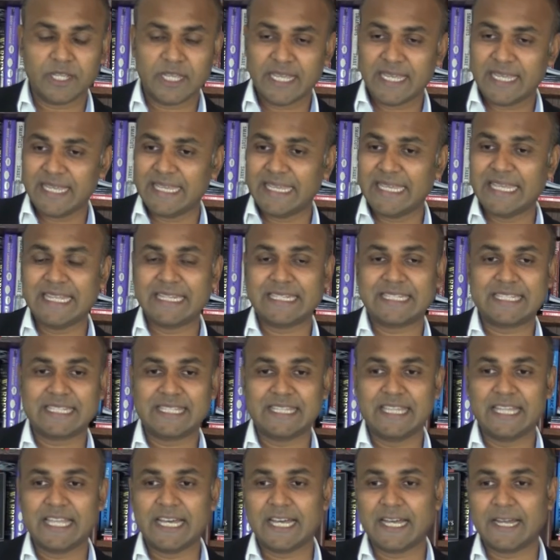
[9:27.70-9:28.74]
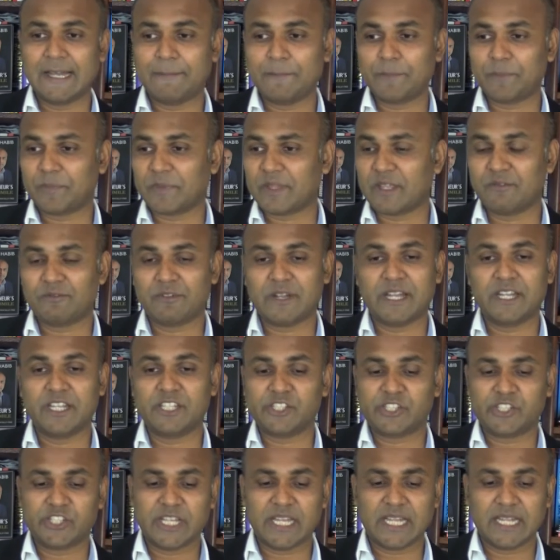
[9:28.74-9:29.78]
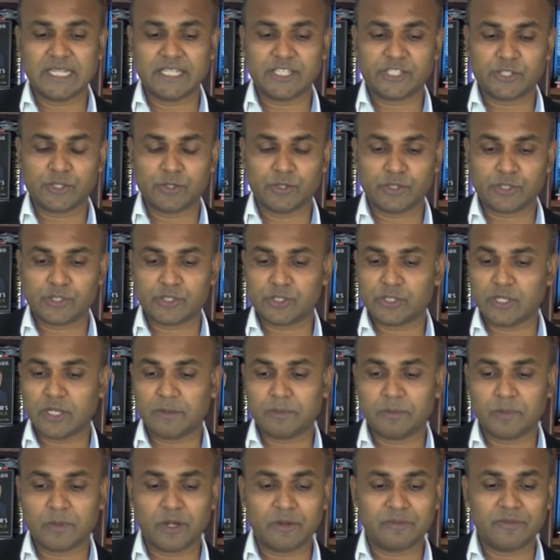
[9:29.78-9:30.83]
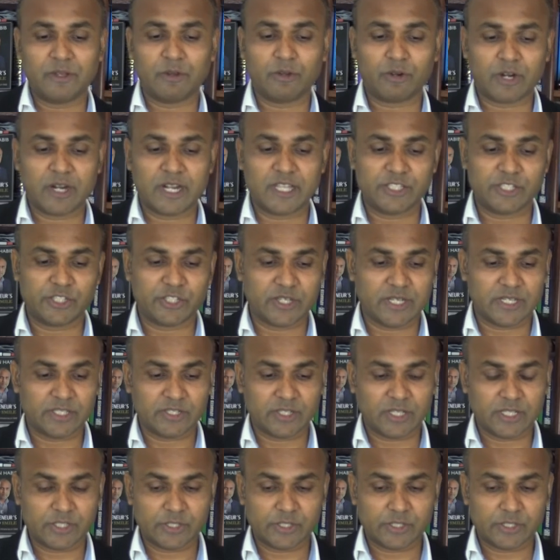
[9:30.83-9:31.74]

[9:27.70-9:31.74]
hit the financial issues of the organization as well.